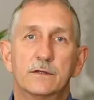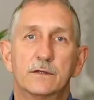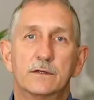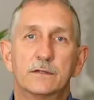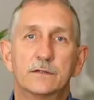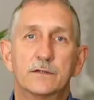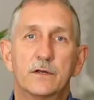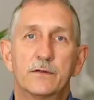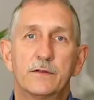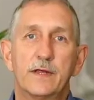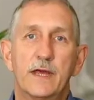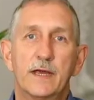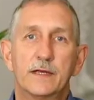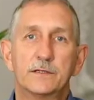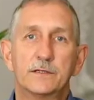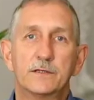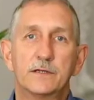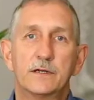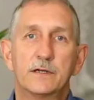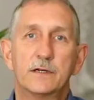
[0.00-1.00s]
So the
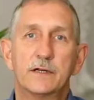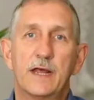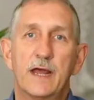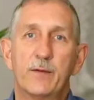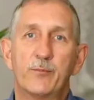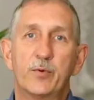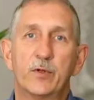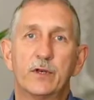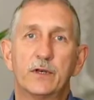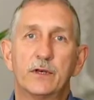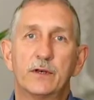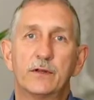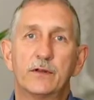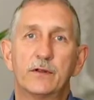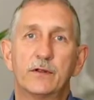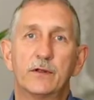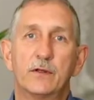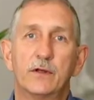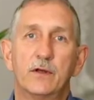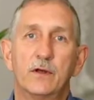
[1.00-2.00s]
accident happened
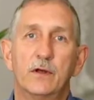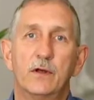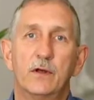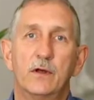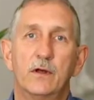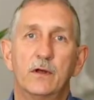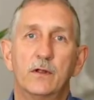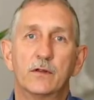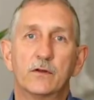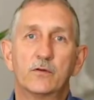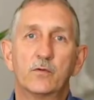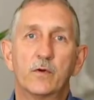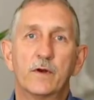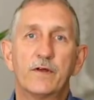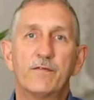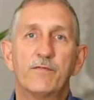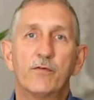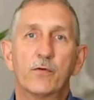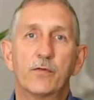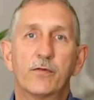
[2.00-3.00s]
the
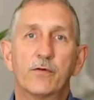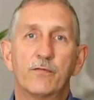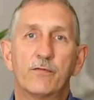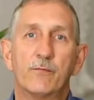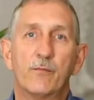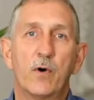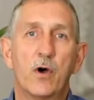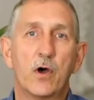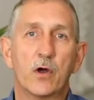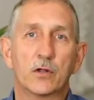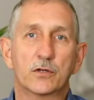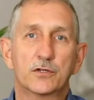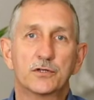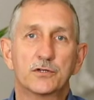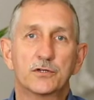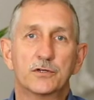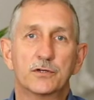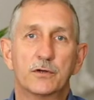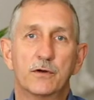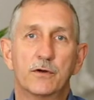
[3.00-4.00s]
24th of
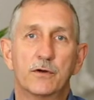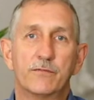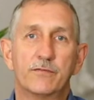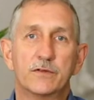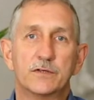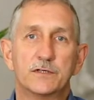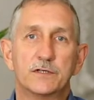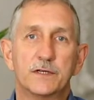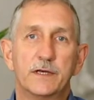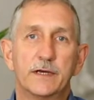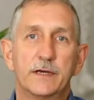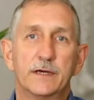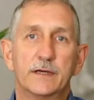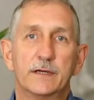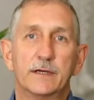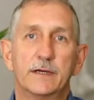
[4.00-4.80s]
March of this year,